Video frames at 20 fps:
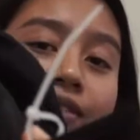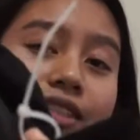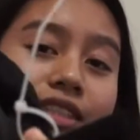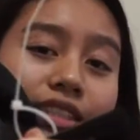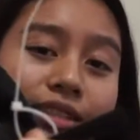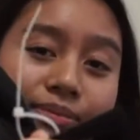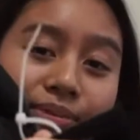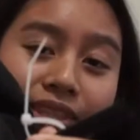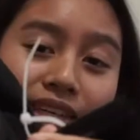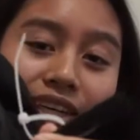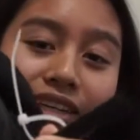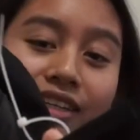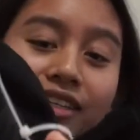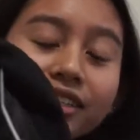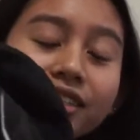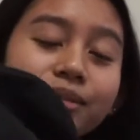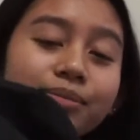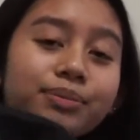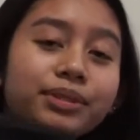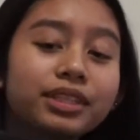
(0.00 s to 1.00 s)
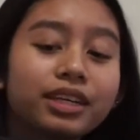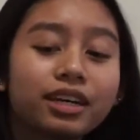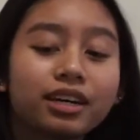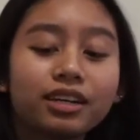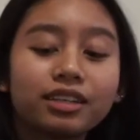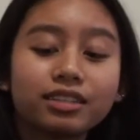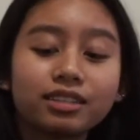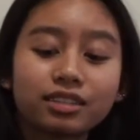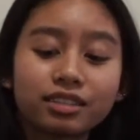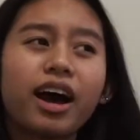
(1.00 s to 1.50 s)
have a zip tie here
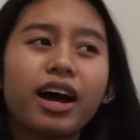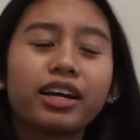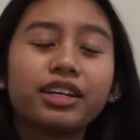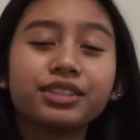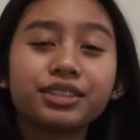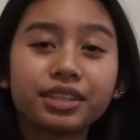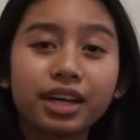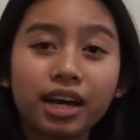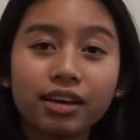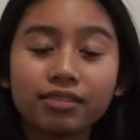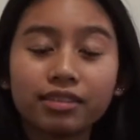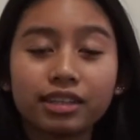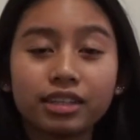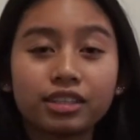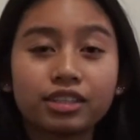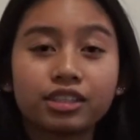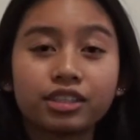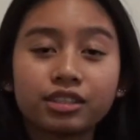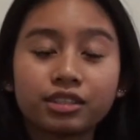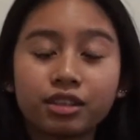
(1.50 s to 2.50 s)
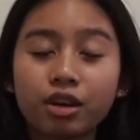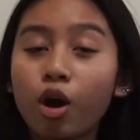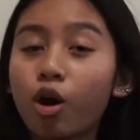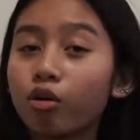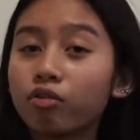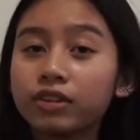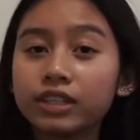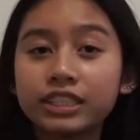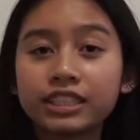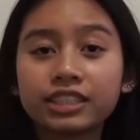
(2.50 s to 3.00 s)
because I used to have like a
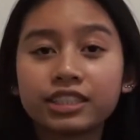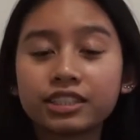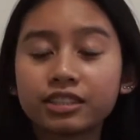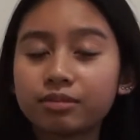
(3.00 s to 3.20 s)
COVID